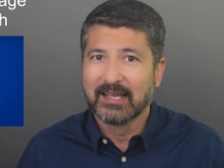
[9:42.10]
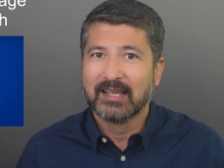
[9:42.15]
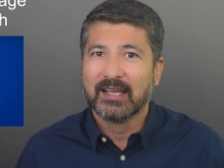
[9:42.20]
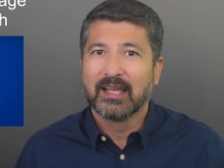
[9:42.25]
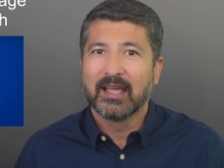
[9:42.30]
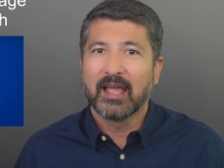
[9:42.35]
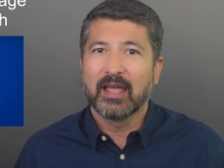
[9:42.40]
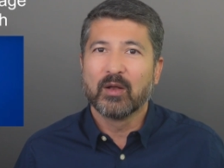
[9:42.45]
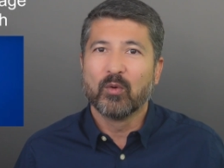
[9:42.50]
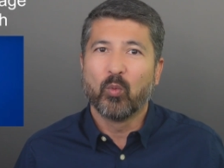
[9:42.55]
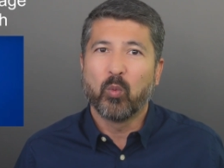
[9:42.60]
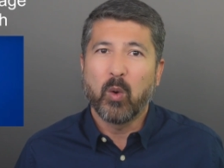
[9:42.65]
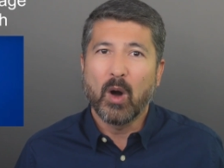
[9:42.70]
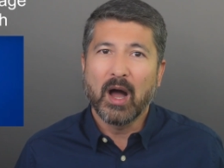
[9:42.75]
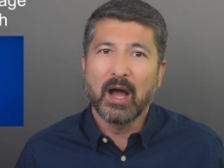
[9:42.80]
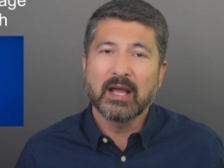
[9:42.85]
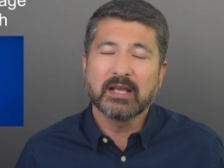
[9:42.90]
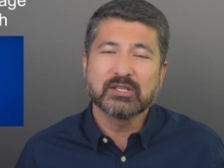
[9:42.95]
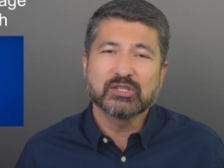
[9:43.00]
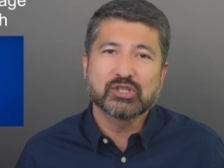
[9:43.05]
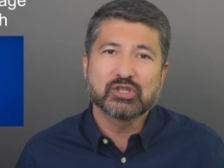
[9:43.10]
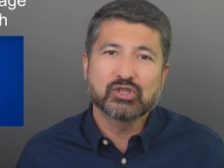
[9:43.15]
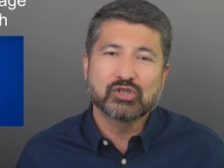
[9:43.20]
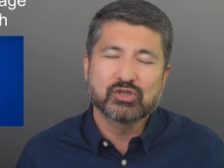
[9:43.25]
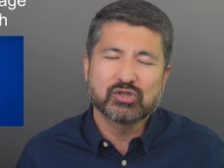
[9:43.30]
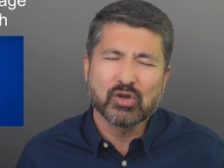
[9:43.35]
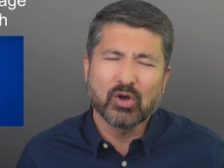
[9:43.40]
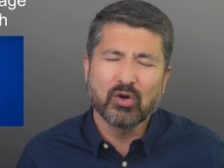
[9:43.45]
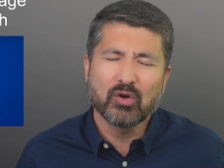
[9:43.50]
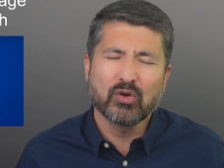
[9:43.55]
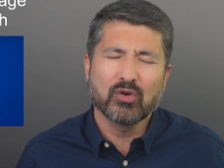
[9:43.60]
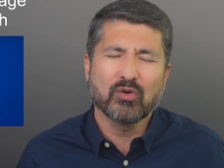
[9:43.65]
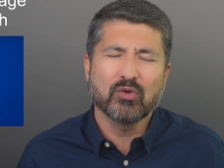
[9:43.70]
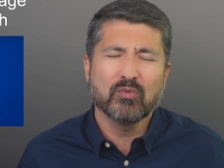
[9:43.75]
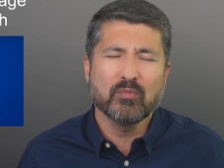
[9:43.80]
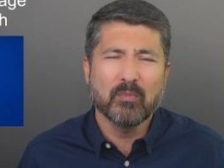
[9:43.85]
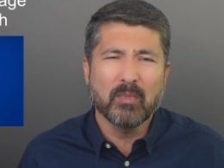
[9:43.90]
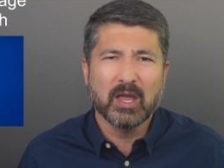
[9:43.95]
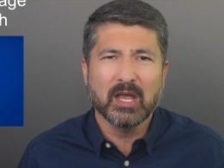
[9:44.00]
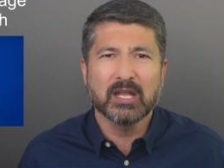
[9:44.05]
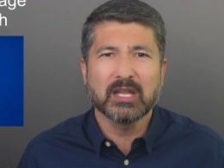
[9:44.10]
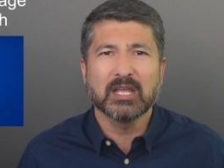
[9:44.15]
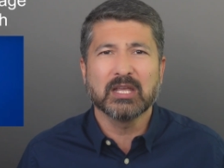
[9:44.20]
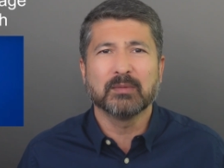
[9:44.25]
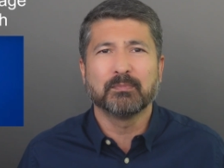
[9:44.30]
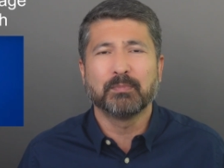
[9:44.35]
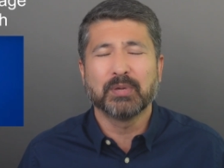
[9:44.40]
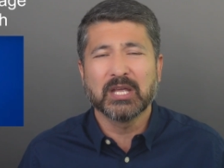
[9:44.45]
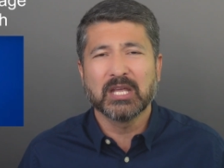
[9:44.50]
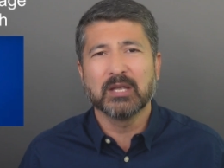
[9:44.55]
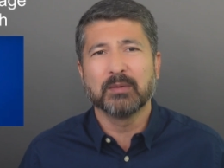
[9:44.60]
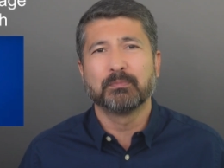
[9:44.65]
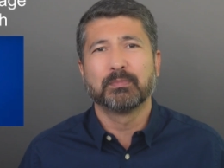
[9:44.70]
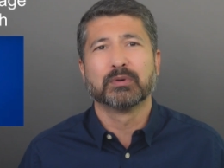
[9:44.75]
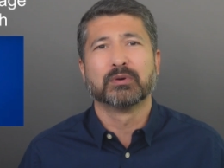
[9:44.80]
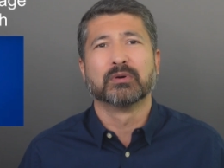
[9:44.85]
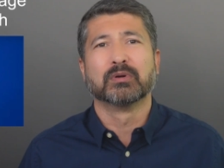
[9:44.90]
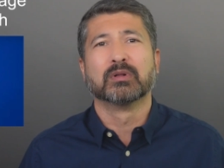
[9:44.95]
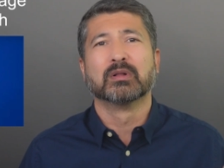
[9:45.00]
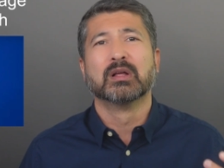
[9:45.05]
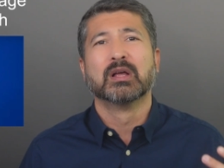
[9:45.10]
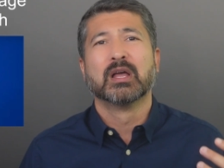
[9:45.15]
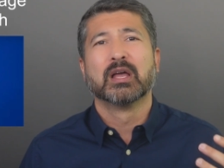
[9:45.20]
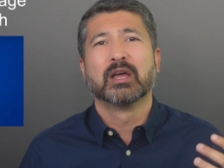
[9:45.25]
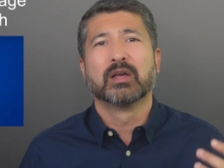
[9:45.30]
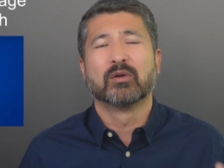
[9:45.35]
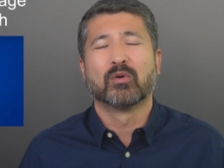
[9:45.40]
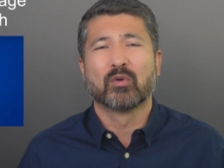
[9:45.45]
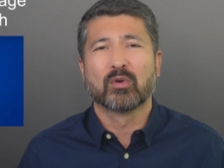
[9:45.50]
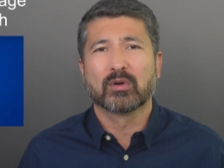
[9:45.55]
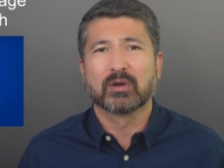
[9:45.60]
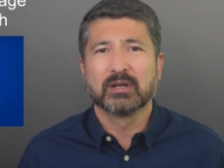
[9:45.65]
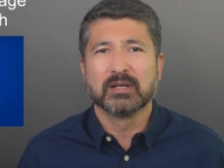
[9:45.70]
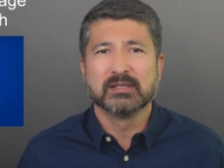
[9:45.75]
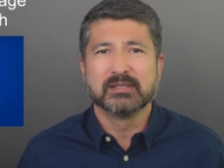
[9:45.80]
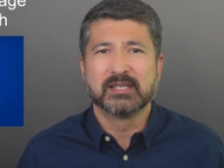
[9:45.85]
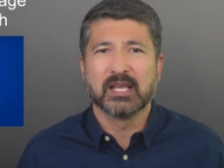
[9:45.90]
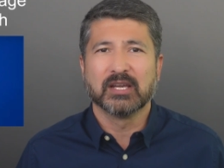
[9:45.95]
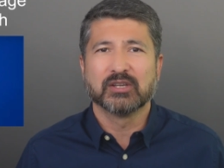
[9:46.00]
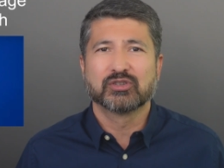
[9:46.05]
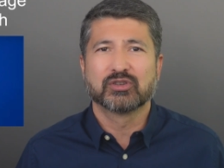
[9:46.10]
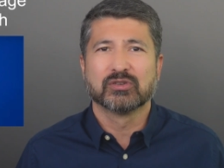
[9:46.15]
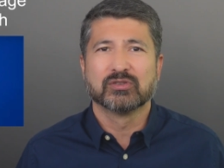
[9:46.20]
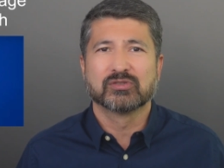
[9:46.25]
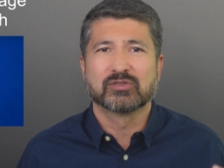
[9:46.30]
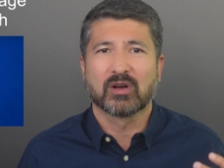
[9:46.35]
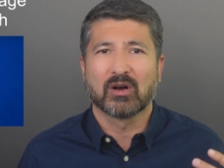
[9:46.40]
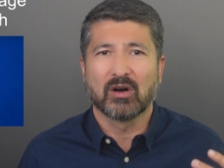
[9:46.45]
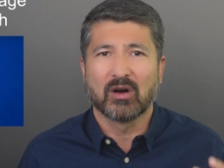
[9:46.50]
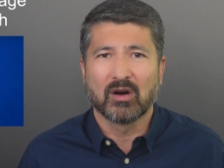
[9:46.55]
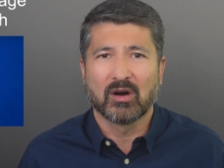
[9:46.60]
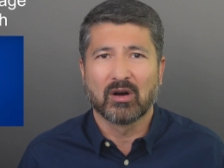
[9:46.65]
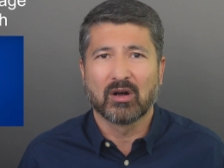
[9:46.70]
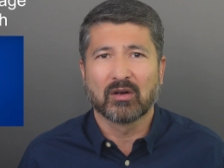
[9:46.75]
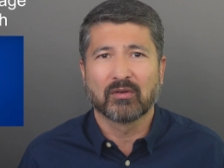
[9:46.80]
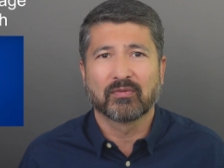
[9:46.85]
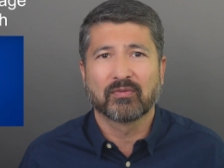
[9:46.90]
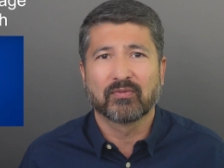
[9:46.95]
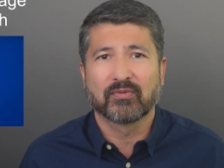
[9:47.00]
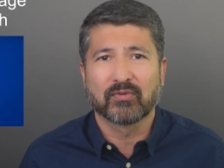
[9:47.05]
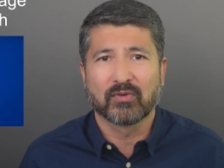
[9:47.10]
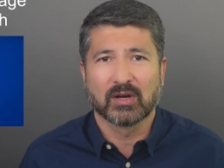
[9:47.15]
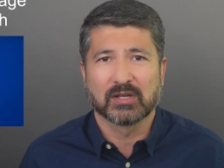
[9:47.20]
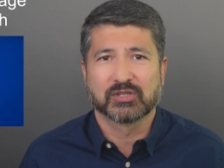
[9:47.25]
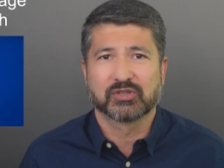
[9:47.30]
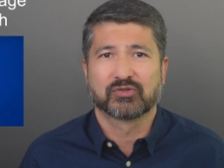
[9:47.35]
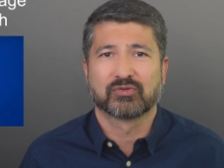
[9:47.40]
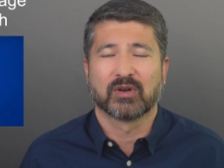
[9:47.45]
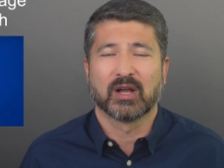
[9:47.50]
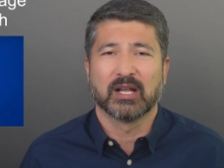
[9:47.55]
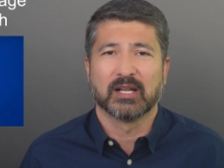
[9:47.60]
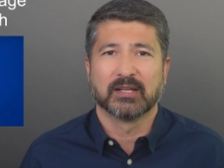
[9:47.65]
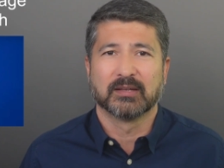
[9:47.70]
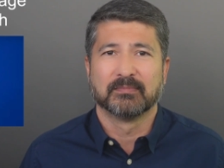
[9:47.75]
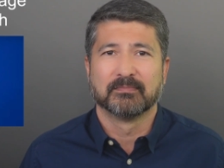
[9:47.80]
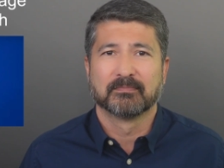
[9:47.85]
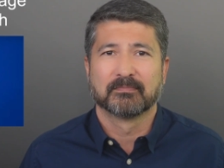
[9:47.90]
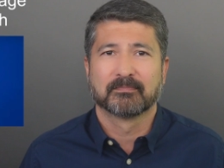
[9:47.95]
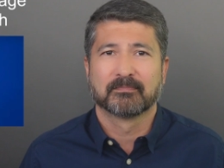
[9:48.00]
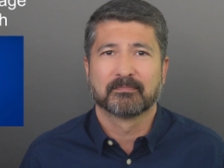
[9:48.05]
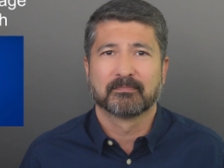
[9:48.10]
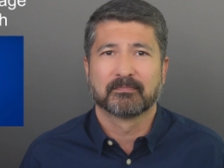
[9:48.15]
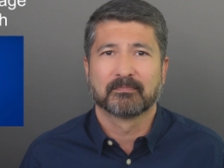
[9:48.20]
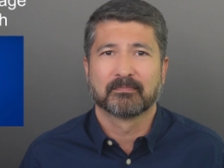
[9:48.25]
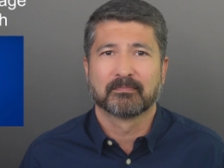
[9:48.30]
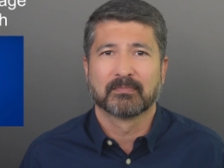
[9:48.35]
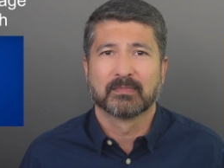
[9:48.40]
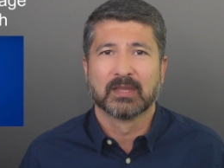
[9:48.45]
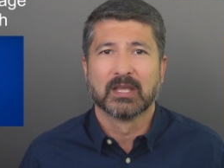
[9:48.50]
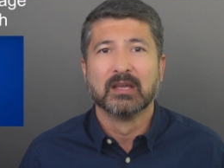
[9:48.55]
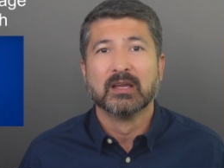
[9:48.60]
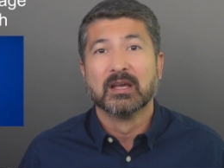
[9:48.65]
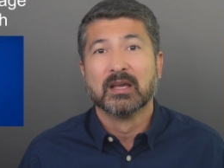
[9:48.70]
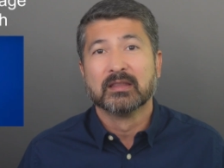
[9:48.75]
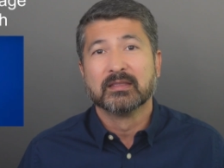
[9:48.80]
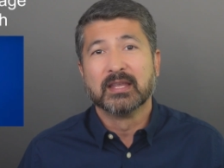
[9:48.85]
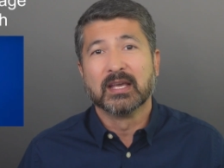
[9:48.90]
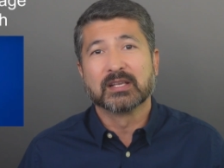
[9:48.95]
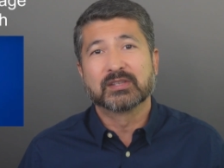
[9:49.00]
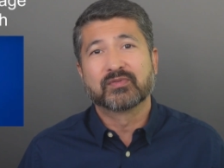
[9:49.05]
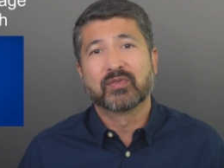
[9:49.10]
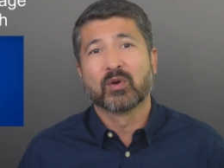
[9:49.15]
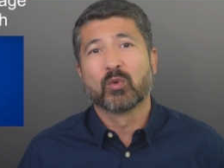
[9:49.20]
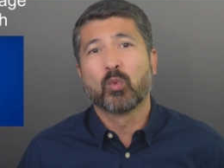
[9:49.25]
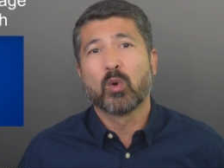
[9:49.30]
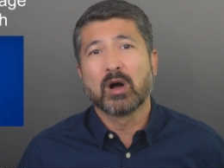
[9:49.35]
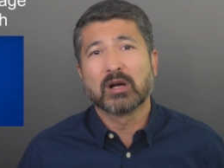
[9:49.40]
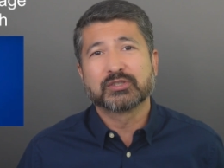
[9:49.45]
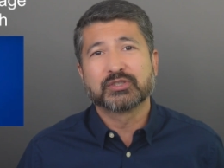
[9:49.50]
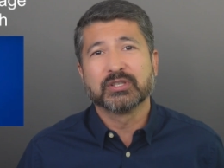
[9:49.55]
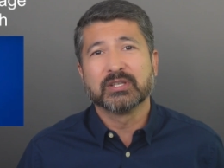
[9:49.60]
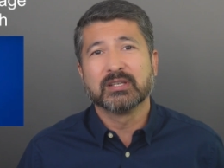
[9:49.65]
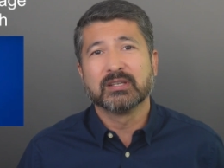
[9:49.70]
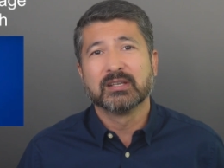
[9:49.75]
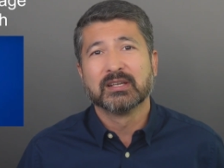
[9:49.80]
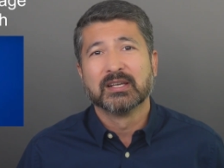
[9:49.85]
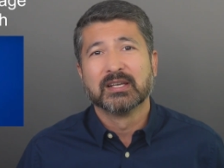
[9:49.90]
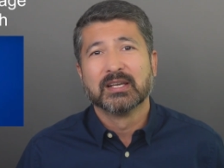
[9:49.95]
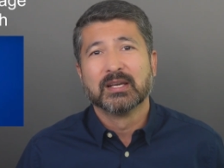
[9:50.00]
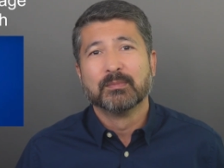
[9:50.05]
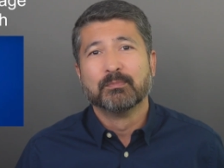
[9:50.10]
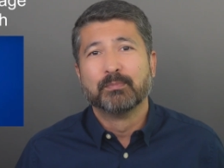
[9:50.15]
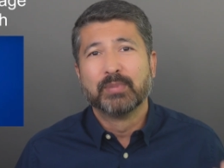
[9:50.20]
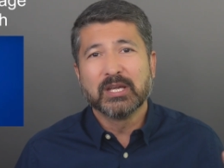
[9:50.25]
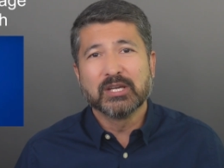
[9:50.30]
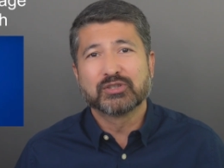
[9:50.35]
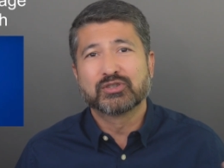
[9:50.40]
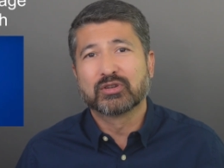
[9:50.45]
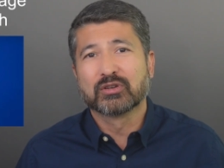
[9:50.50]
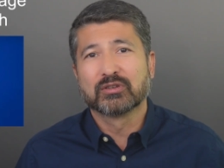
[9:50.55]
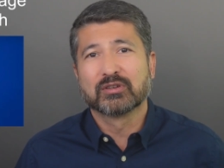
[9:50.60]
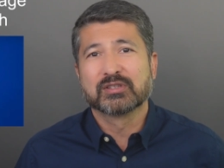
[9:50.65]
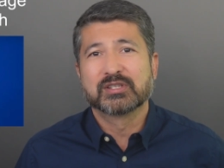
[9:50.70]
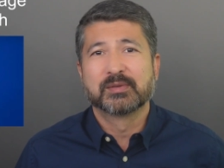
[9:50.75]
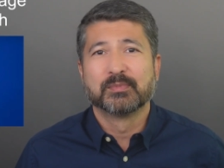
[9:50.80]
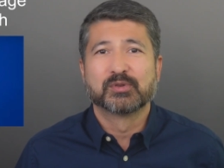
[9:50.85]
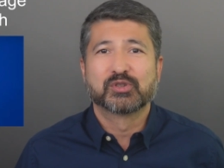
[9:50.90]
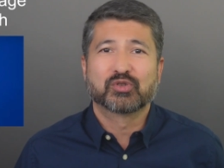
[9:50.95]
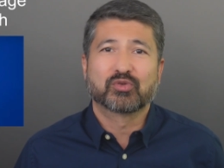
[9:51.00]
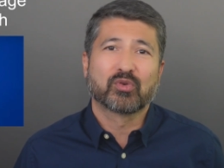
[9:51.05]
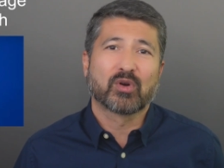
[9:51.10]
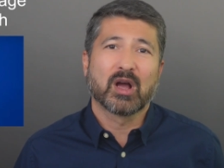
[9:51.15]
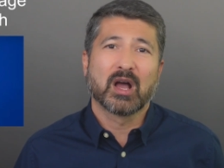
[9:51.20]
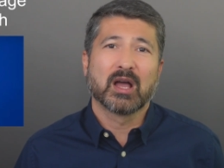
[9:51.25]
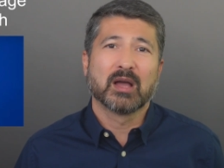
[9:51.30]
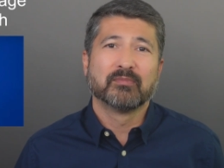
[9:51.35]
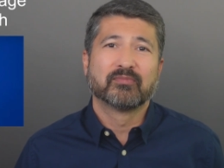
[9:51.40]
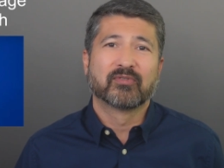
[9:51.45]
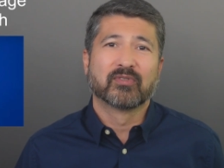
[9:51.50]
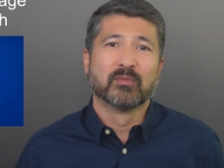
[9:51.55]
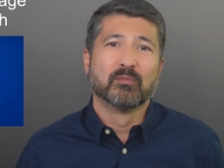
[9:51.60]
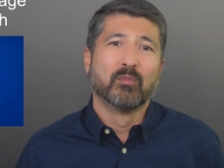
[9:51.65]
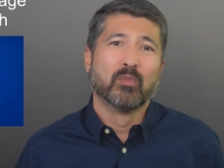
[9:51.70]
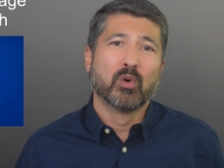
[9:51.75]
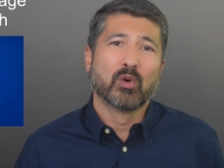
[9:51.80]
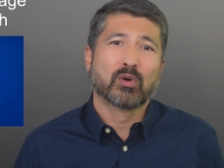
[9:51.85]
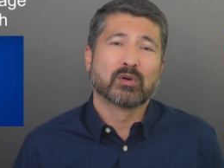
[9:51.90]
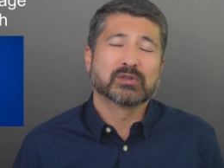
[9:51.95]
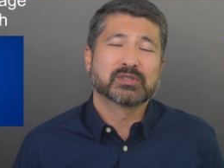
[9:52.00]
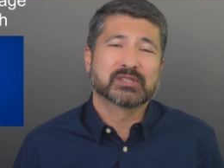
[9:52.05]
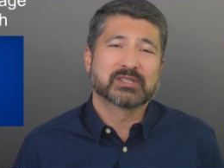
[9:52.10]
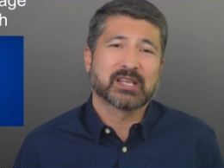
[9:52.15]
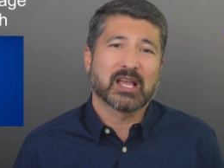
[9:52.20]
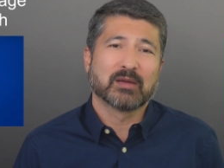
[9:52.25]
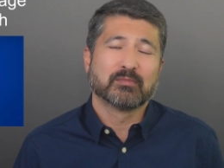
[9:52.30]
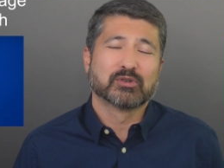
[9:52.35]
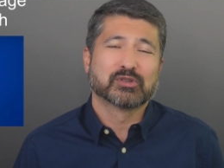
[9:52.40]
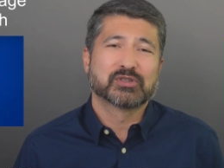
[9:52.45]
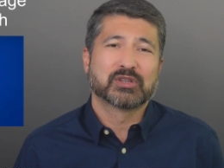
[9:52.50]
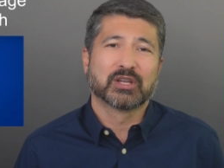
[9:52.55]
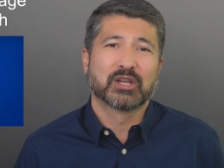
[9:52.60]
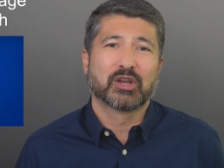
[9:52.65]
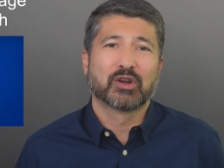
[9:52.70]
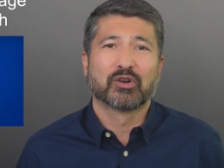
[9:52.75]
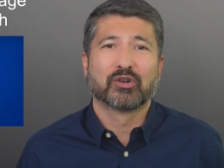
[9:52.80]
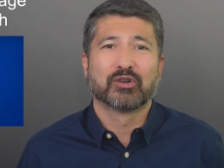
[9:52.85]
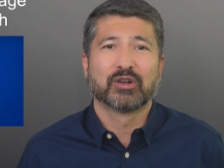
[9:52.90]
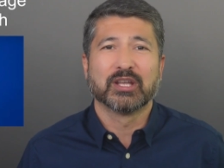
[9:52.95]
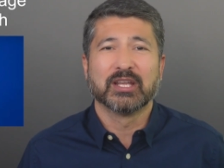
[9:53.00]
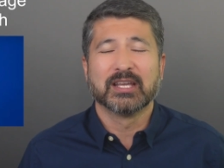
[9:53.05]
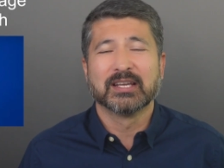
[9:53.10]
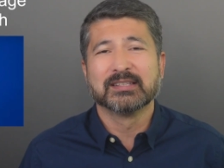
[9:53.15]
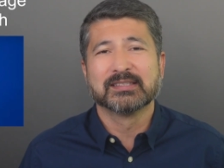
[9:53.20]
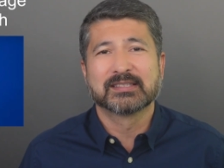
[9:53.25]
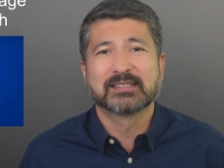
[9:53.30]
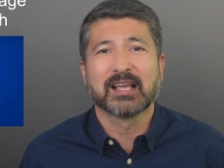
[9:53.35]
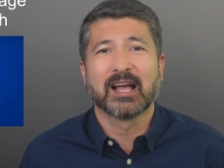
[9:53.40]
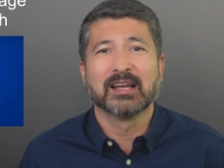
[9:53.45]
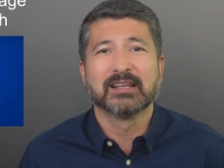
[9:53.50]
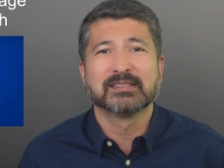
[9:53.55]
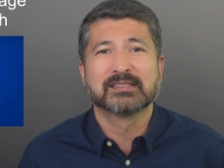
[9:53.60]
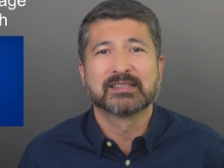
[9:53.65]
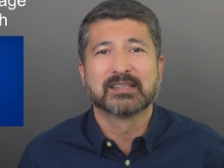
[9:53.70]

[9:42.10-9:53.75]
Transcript: and why so many people and organizations are frustrated. Thanks for watching. Be sure to subscribe for more cybersecurity insights,